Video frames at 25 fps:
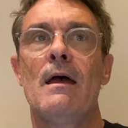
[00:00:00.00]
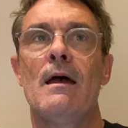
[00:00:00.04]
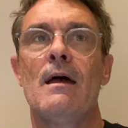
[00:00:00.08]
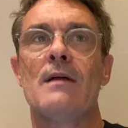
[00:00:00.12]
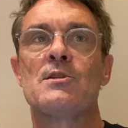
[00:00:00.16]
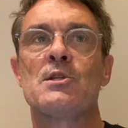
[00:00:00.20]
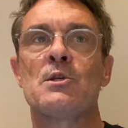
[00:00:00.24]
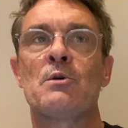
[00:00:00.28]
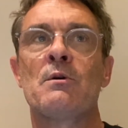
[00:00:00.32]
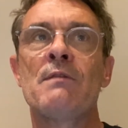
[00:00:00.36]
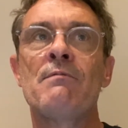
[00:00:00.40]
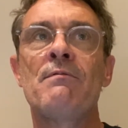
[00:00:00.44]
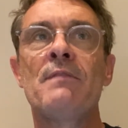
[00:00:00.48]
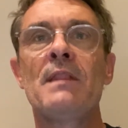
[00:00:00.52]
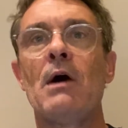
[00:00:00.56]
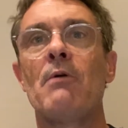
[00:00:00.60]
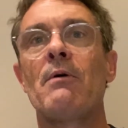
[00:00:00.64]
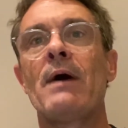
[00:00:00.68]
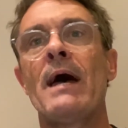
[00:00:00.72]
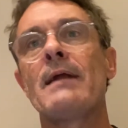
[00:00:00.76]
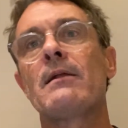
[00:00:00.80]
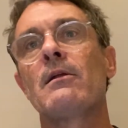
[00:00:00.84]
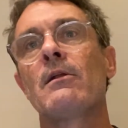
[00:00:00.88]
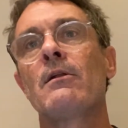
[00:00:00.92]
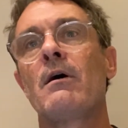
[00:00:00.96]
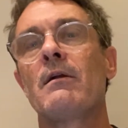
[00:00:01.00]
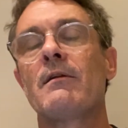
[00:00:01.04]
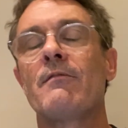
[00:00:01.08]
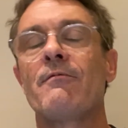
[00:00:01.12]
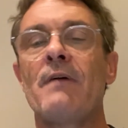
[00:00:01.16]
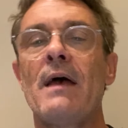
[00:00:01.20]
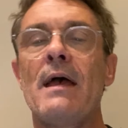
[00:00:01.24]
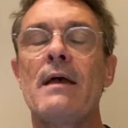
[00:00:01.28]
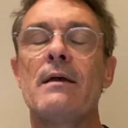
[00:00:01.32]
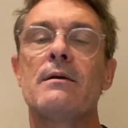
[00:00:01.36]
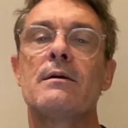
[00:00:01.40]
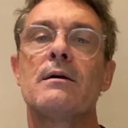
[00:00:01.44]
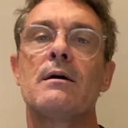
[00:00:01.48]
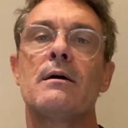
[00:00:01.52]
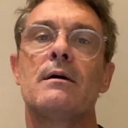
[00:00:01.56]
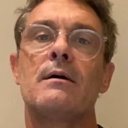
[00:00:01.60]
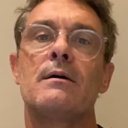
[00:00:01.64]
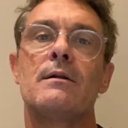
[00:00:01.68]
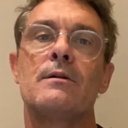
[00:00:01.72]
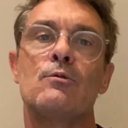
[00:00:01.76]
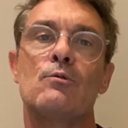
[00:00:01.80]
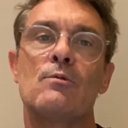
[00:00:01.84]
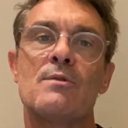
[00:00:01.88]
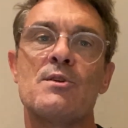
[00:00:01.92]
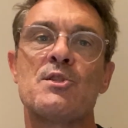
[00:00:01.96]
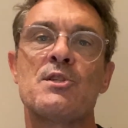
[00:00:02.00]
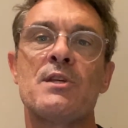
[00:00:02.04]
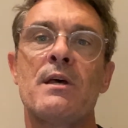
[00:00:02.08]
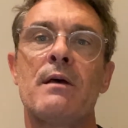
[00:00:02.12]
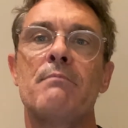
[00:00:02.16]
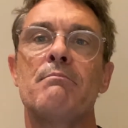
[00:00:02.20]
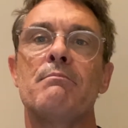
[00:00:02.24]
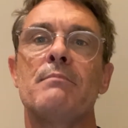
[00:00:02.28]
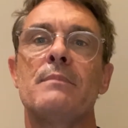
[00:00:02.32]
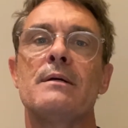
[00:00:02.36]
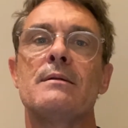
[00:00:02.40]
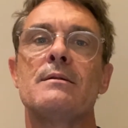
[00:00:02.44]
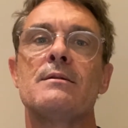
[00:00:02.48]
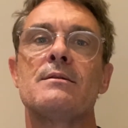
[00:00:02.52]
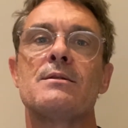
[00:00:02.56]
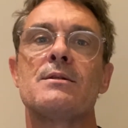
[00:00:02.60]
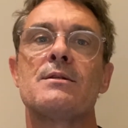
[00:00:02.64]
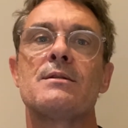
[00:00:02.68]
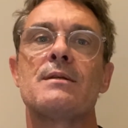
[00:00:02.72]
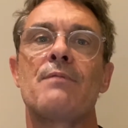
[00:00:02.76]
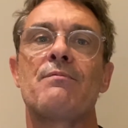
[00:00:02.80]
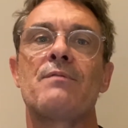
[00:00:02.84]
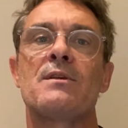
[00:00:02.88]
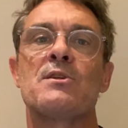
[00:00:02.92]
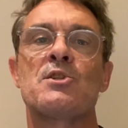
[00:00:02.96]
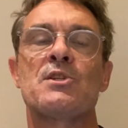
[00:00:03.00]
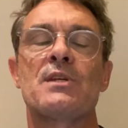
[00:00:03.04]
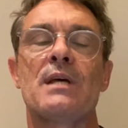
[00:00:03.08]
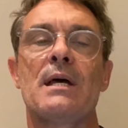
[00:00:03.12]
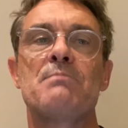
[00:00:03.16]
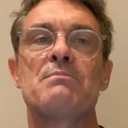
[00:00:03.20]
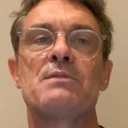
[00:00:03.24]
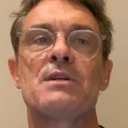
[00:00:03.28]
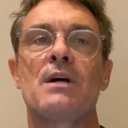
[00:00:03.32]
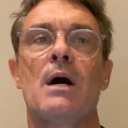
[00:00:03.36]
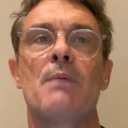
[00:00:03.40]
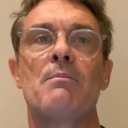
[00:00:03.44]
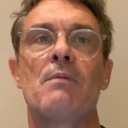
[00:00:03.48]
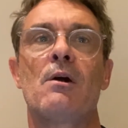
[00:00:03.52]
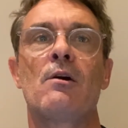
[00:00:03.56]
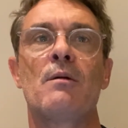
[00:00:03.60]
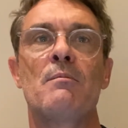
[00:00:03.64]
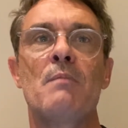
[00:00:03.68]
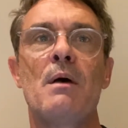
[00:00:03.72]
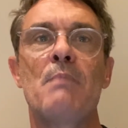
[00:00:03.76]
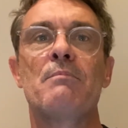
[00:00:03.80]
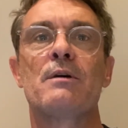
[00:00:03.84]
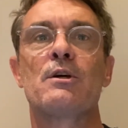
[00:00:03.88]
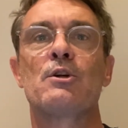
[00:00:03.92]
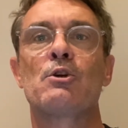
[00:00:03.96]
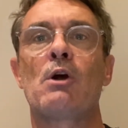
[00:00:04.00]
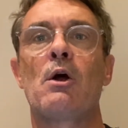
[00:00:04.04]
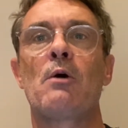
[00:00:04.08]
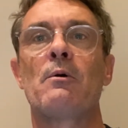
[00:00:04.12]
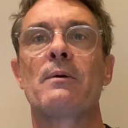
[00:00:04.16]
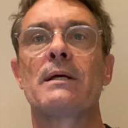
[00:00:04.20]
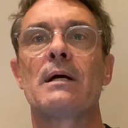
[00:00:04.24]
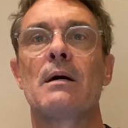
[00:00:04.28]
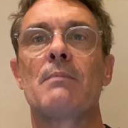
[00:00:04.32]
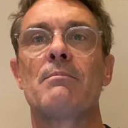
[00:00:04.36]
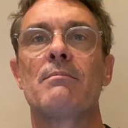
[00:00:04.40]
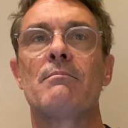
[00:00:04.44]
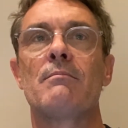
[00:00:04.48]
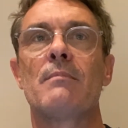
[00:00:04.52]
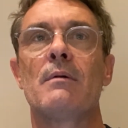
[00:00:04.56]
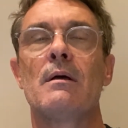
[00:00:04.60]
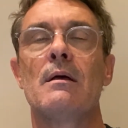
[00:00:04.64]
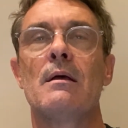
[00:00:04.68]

And so even though I had a lot of anger and resentment, at the same time, I remember growing up